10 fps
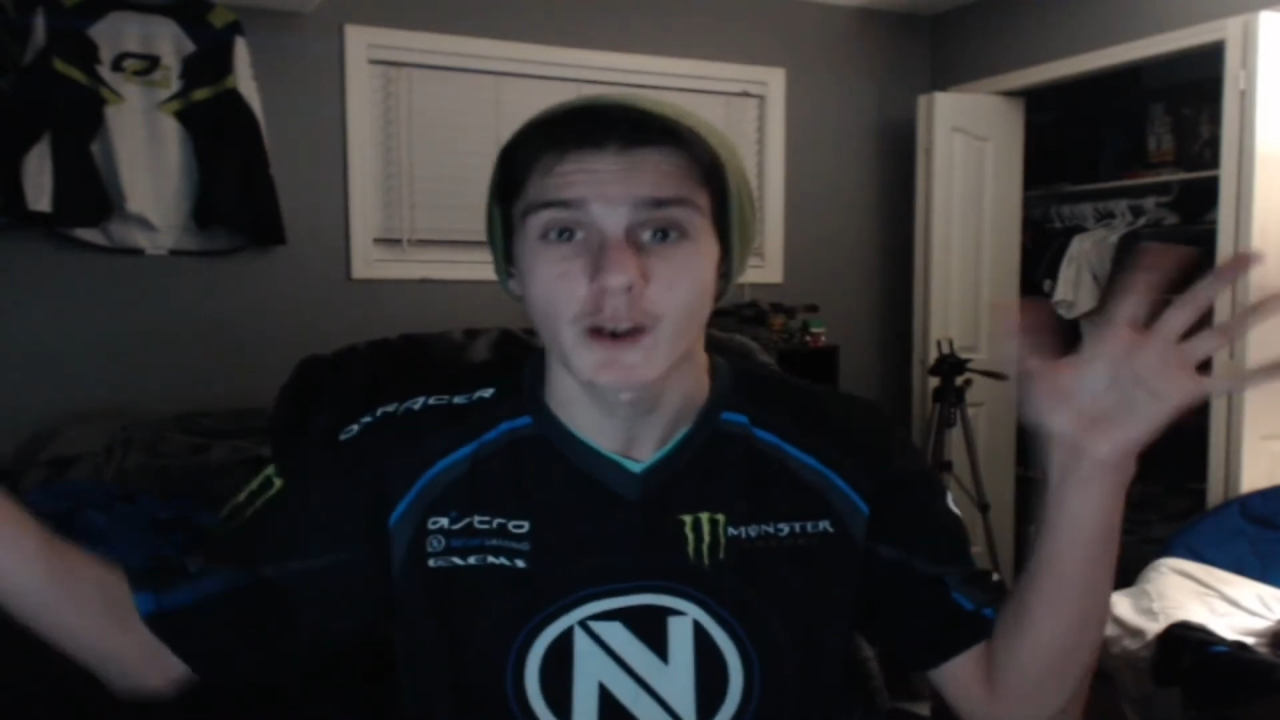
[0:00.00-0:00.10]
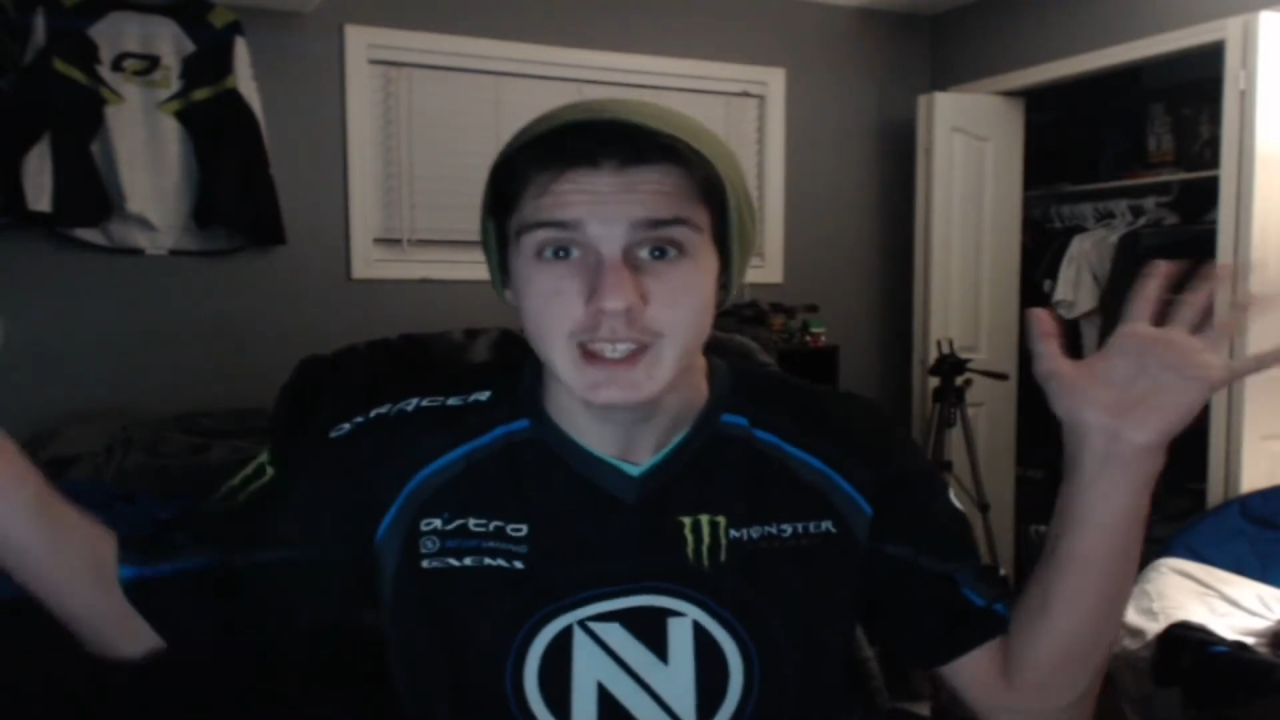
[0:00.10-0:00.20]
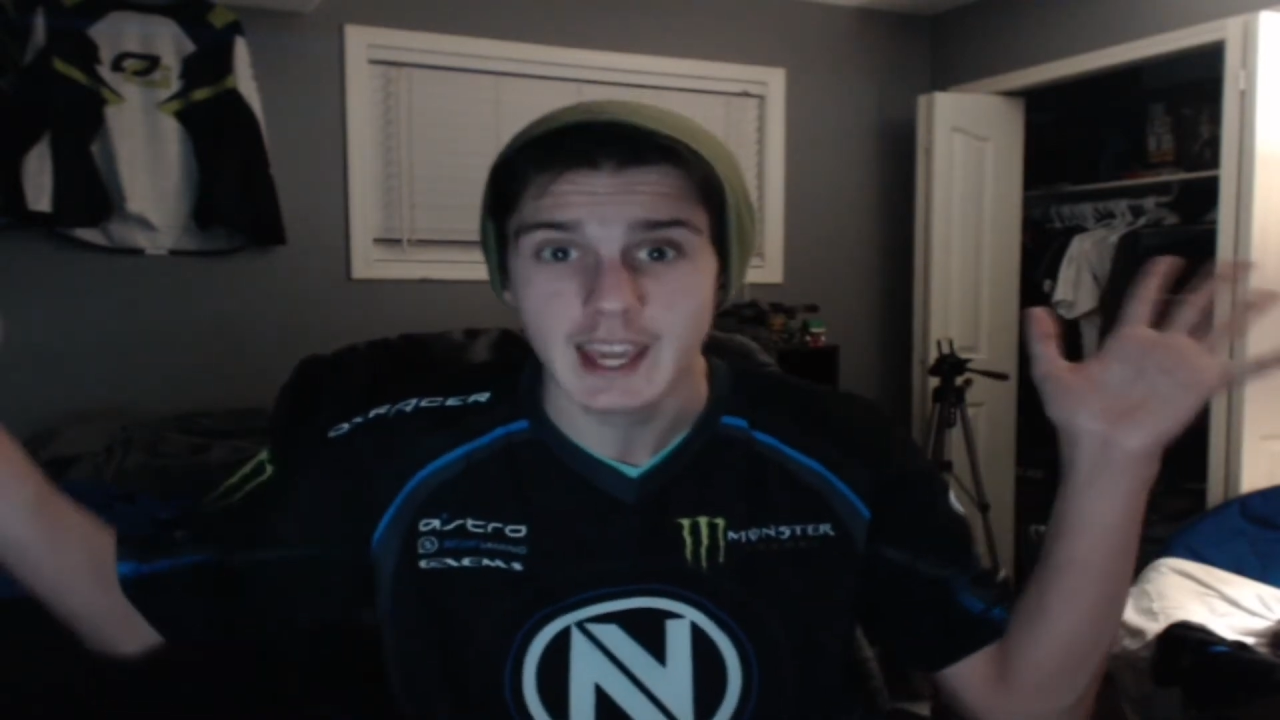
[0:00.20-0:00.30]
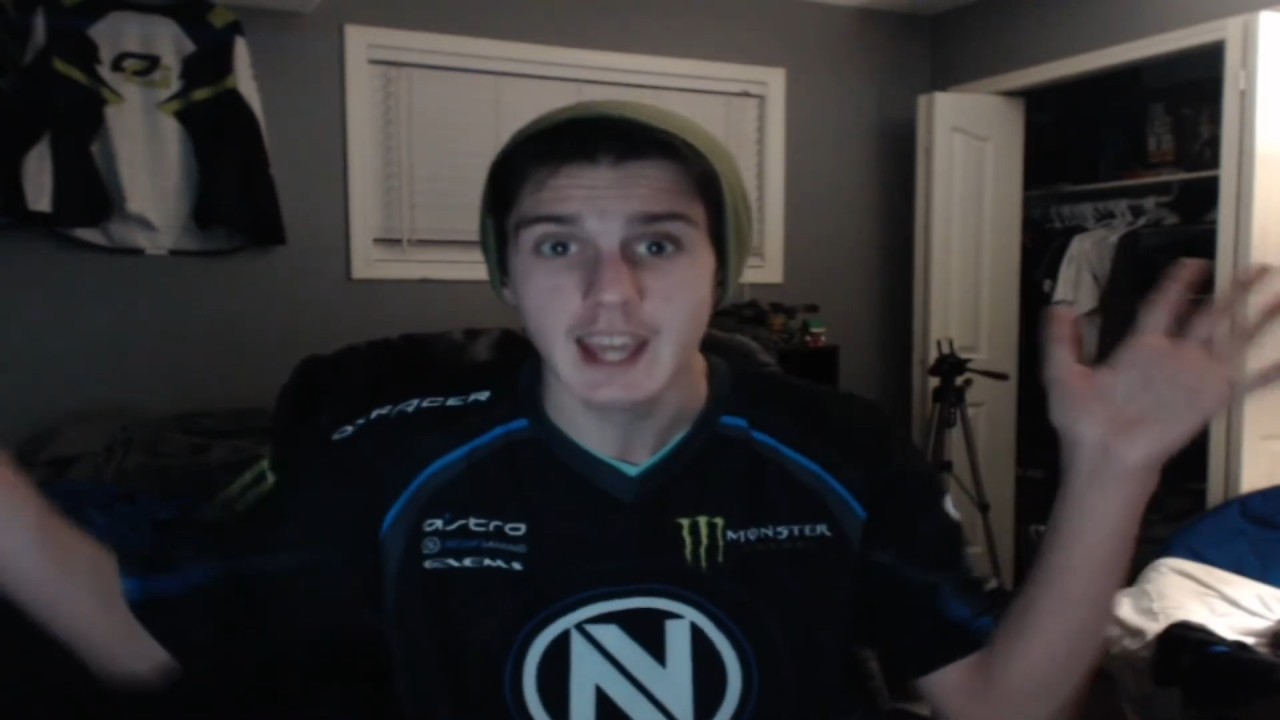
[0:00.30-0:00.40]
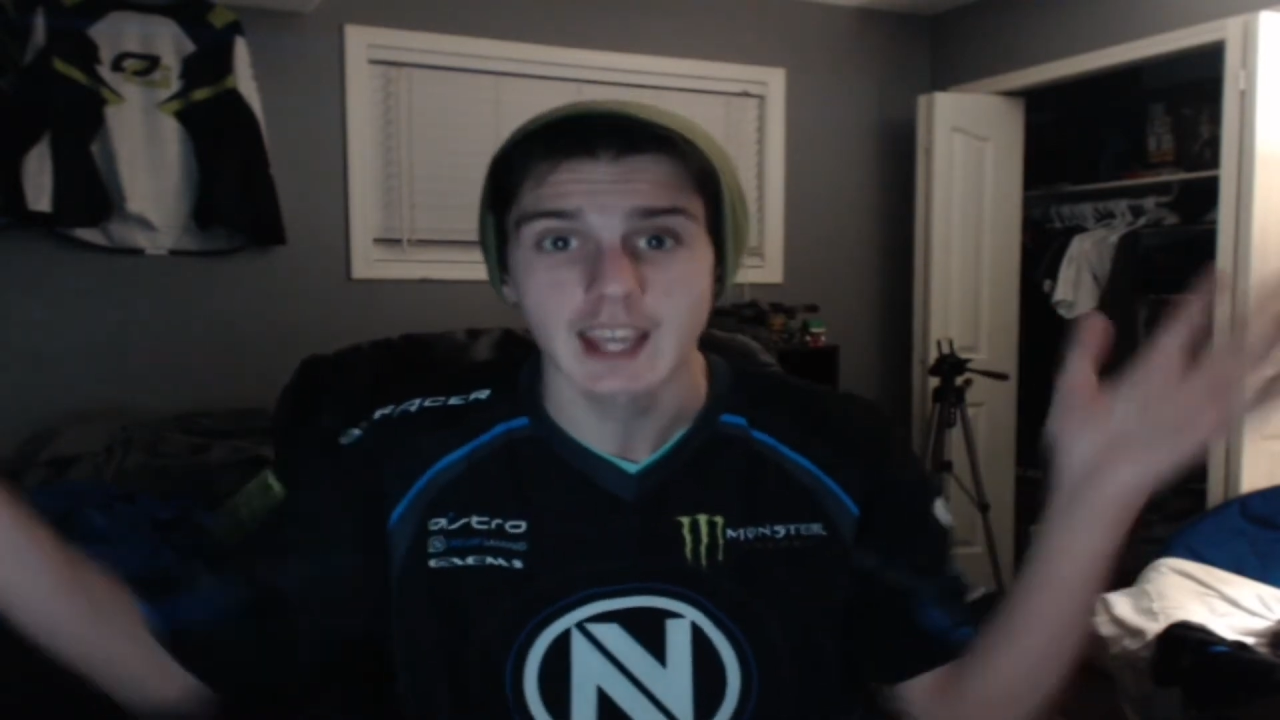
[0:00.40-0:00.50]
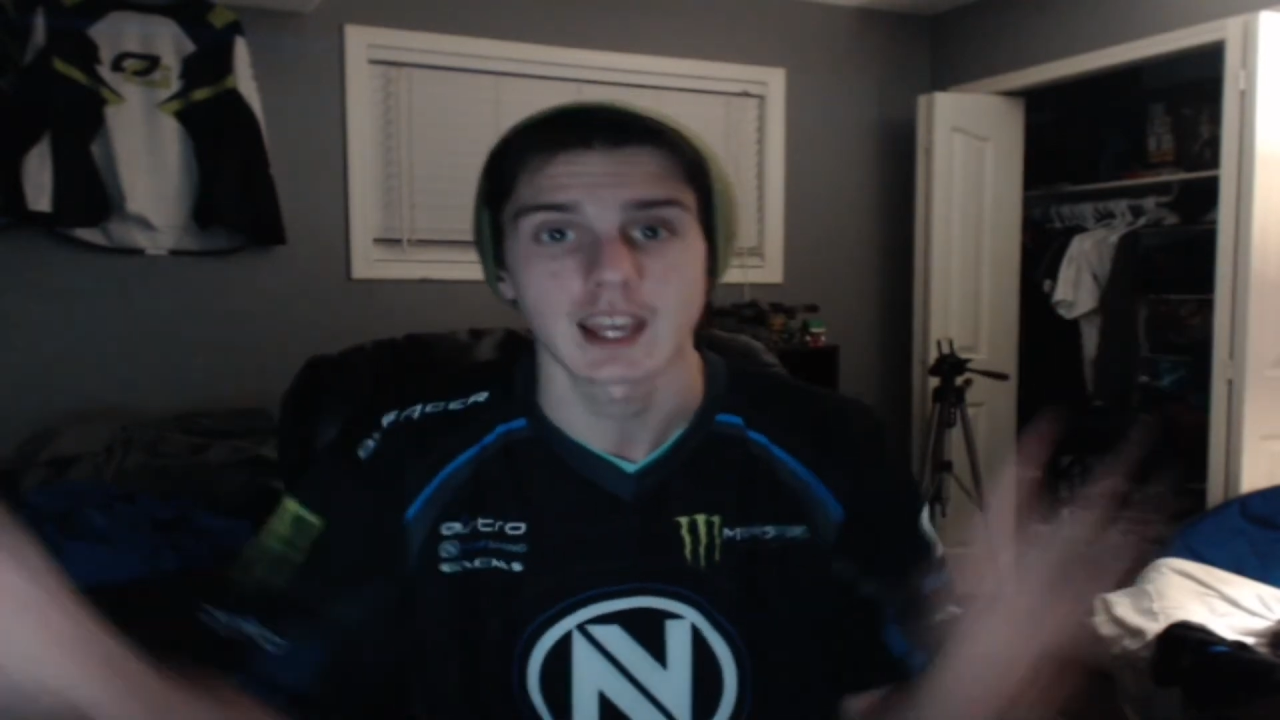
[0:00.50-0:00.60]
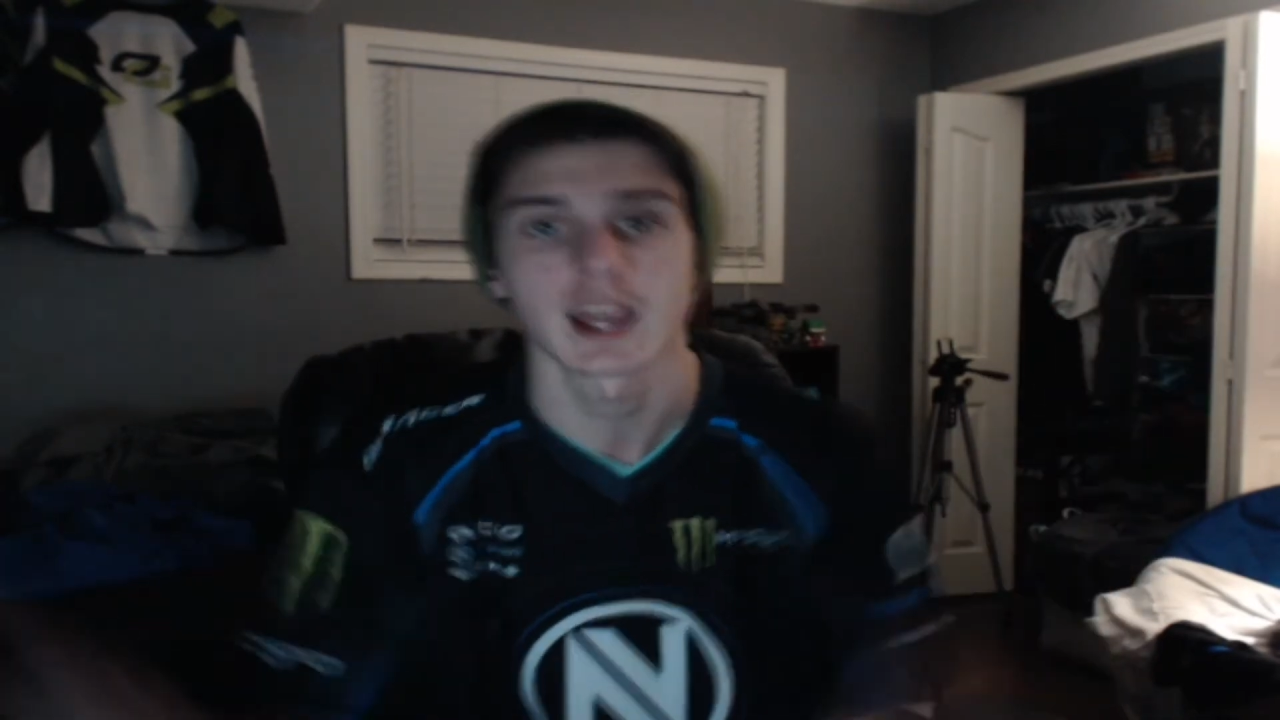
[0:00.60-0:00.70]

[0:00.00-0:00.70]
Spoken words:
yay!